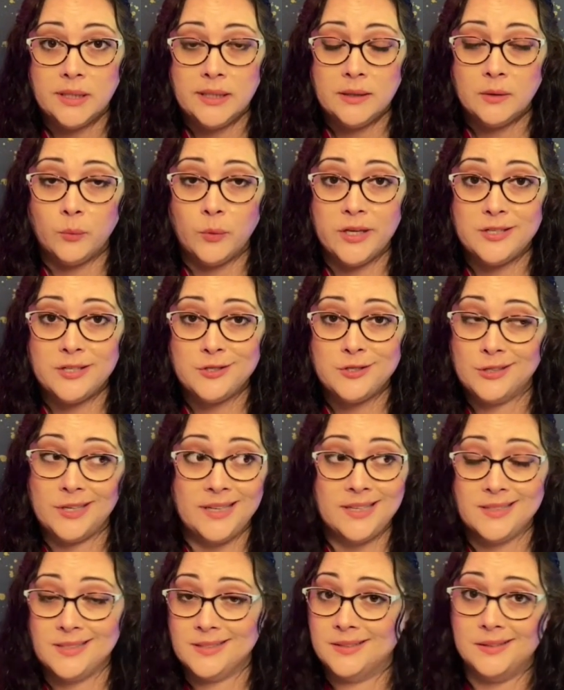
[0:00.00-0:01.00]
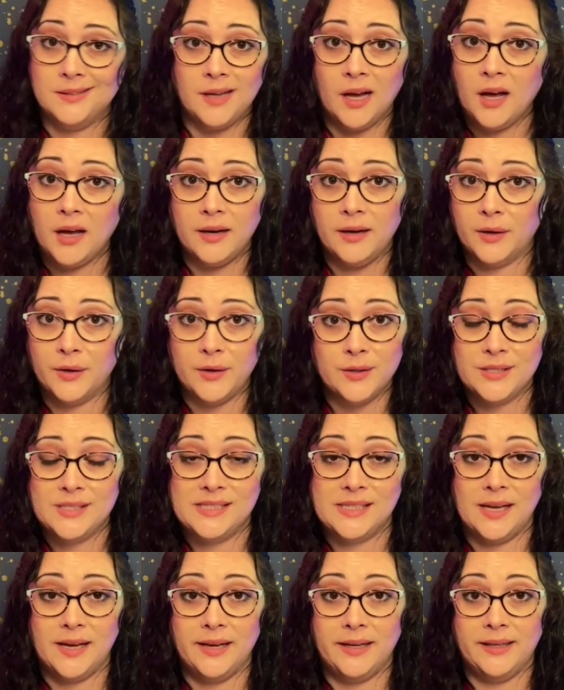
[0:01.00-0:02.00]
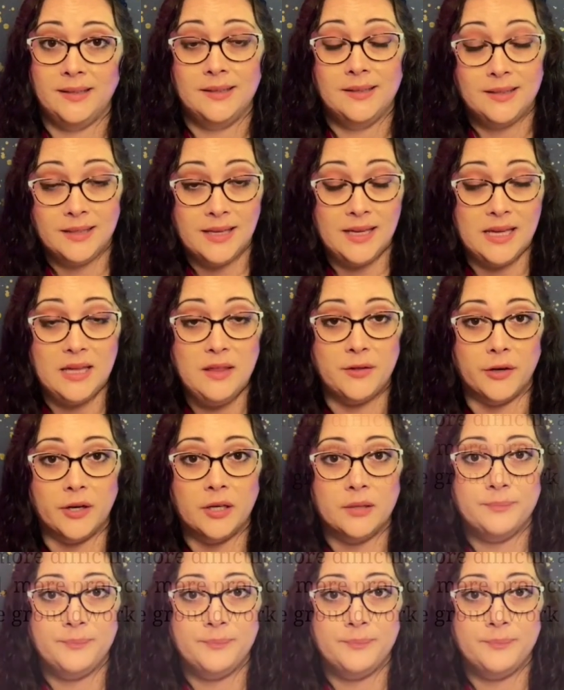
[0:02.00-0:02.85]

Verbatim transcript: which is not a good sign either.